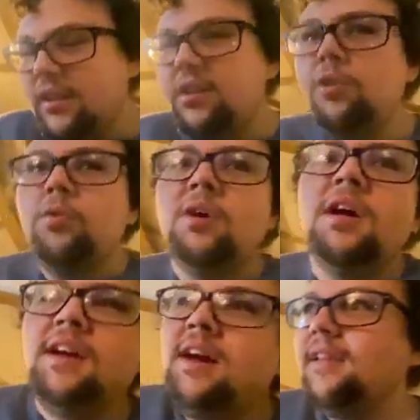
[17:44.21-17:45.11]
and two,
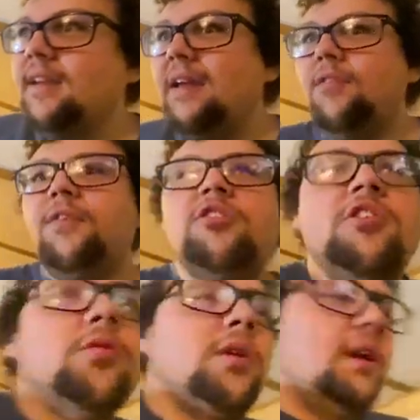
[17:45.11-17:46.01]
I like having fish,
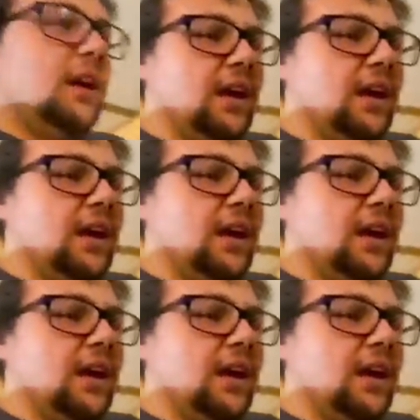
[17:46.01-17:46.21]
and three,